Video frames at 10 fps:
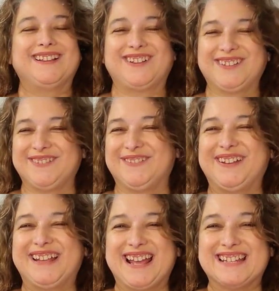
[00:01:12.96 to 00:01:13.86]
we
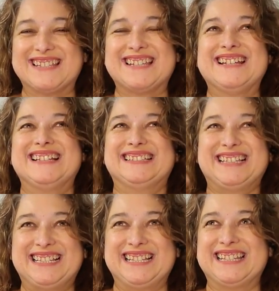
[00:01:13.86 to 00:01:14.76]
get
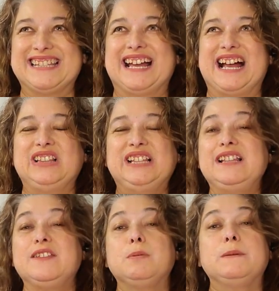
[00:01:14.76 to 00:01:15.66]

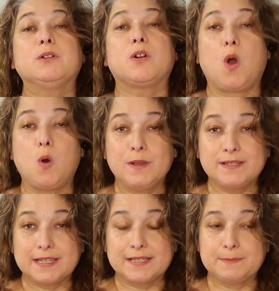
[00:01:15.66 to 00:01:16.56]
Lilith people are always
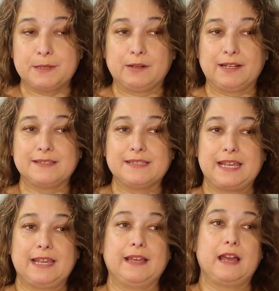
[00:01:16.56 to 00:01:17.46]

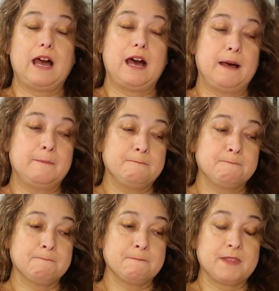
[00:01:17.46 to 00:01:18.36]
experiencing
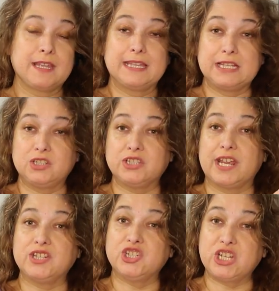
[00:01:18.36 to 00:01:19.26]
guilt
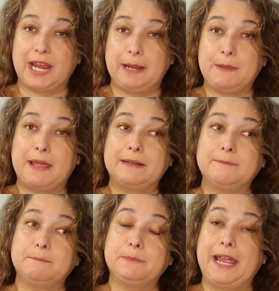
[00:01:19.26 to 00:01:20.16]
and shame
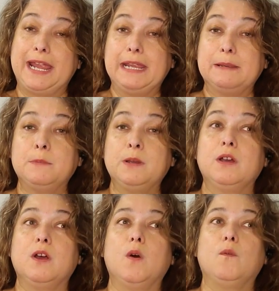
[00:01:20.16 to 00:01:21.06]
and blame
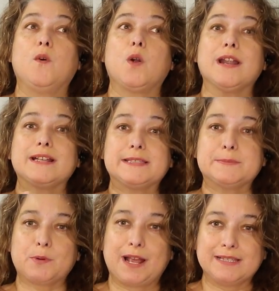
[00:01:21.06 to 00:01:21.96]
for
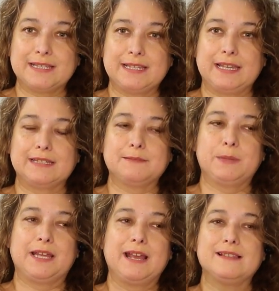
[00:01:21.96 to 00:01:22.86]
expressing it,
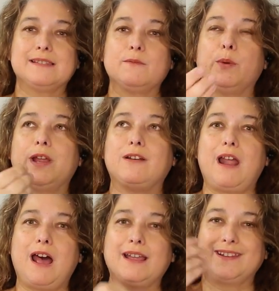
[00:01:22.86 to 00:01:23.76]
because we are
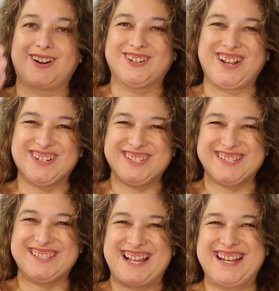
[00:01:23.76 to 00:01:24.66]
not in our
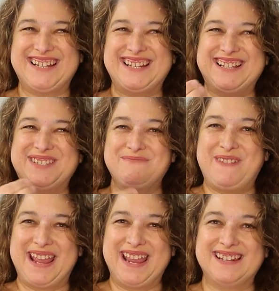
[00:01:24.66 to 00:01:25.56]
society is
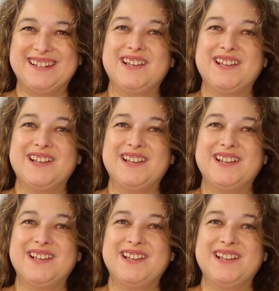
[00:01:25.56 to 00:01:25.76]
made